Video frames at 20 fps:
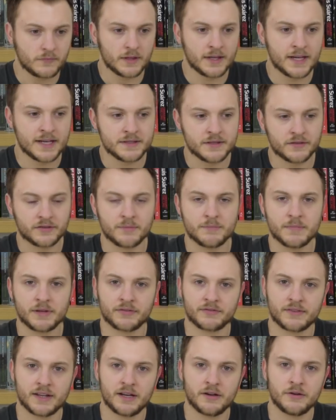Henderson
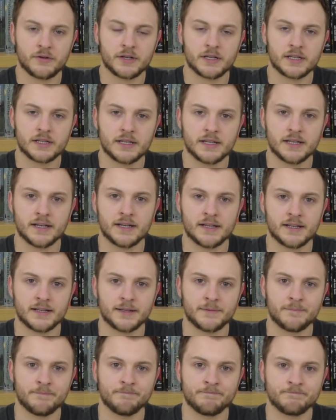missed
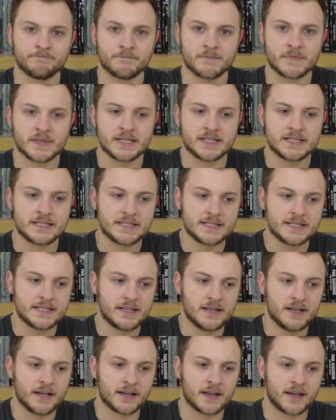out
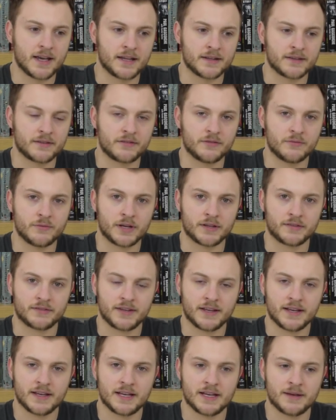against
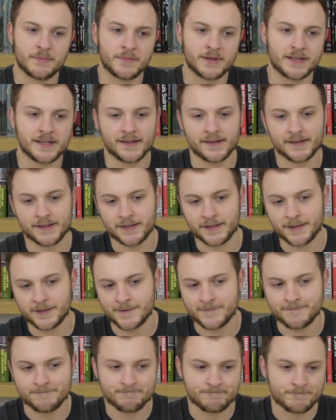West
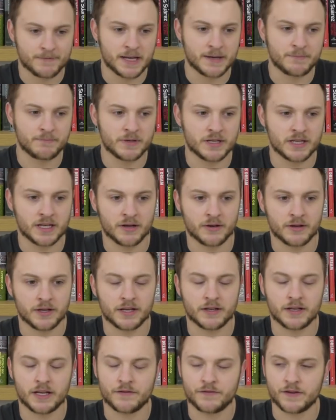Ham.
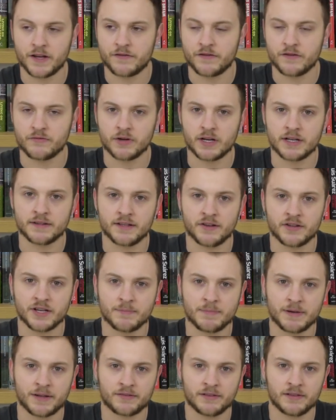If you're writing down
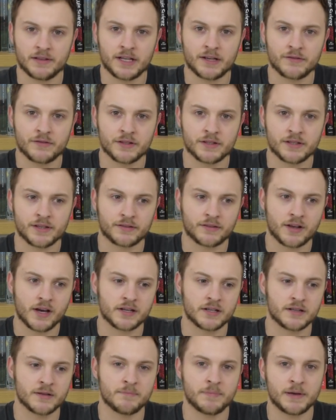your best 11, it's
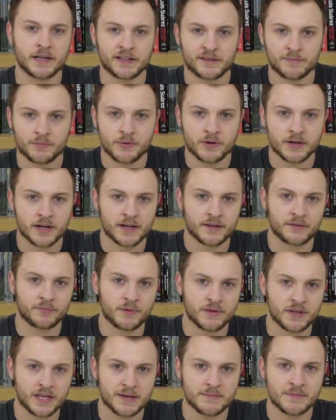kind of debatable, I guess,
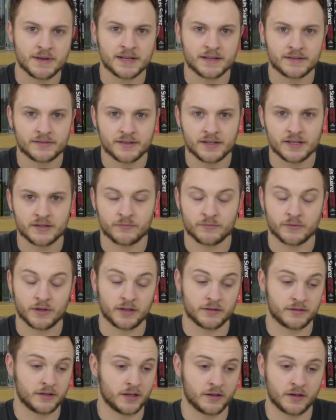whether he makes it. And
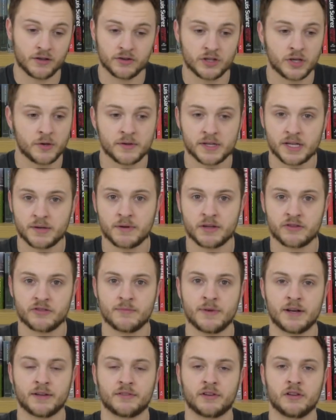I've got no idea whether
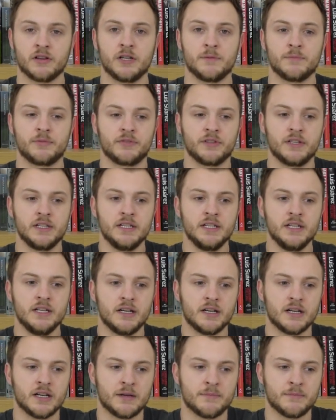he makes Klopp's.
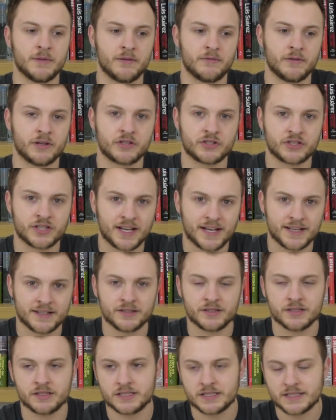Emre
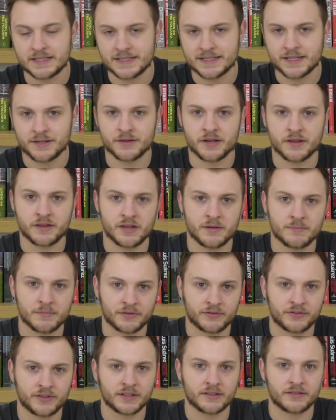Can, you know, the other
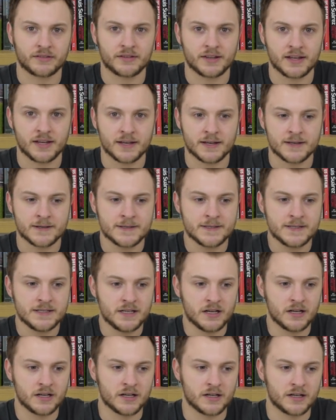number six there,
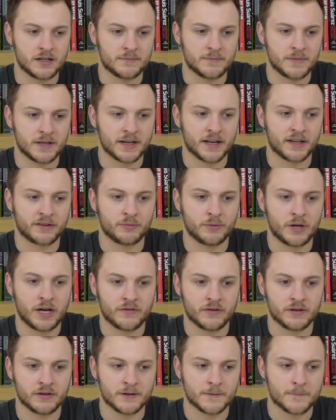I guess we'll
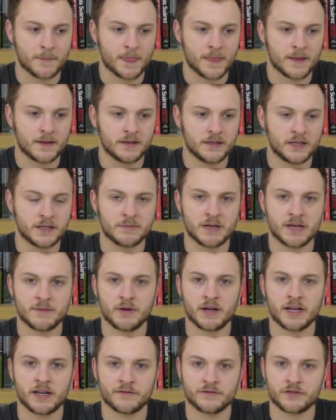have a, he
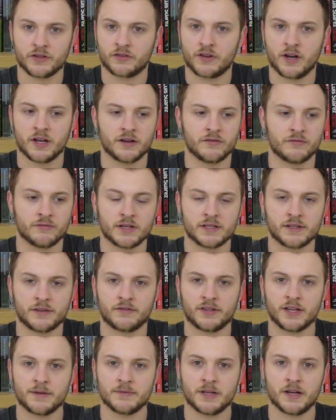might have just kind of written
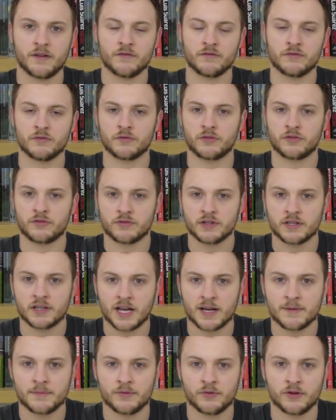his team down for all three
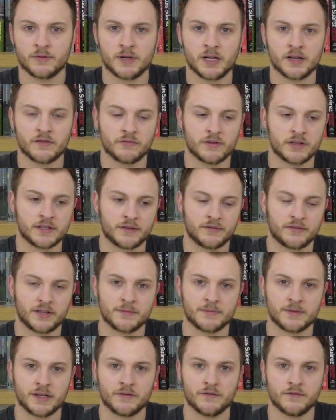games, or he might have written his
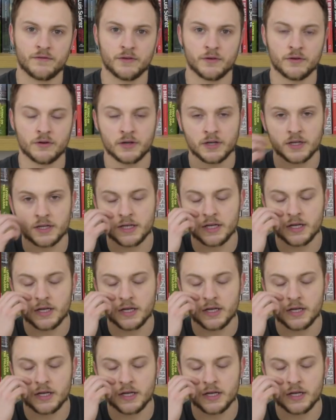team down for